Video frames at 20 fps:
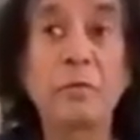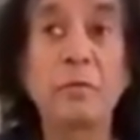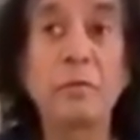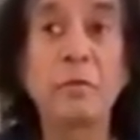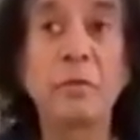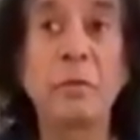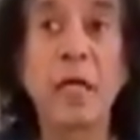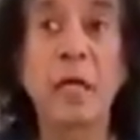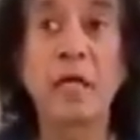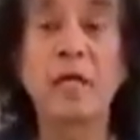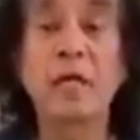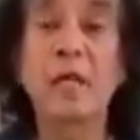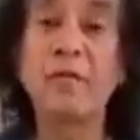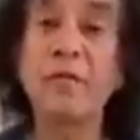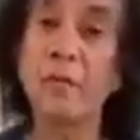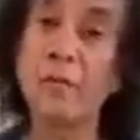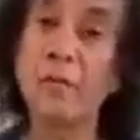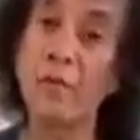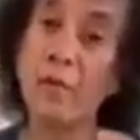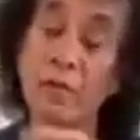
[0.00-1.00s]
there are
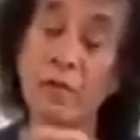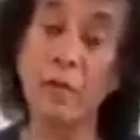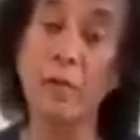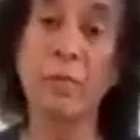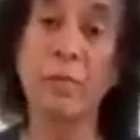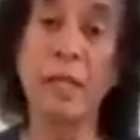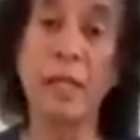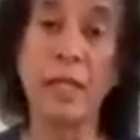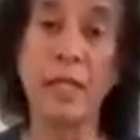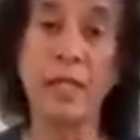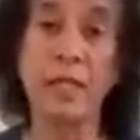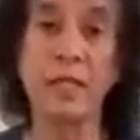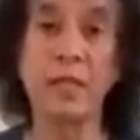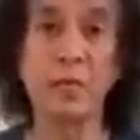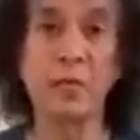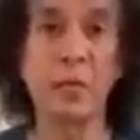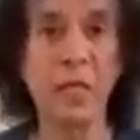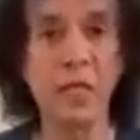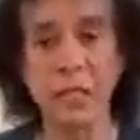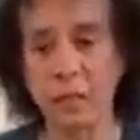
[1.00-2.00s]
different ways of playing it
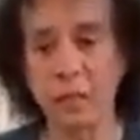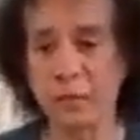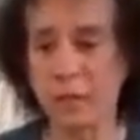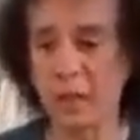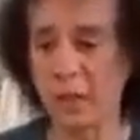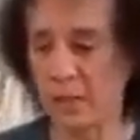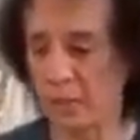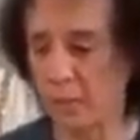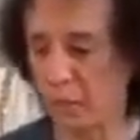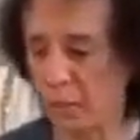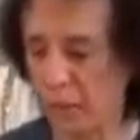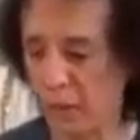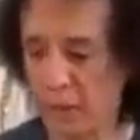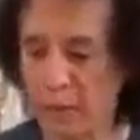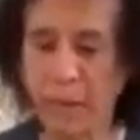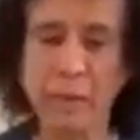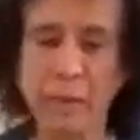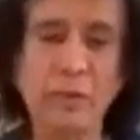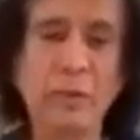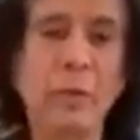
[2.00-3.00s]
as well now that I'm doing it.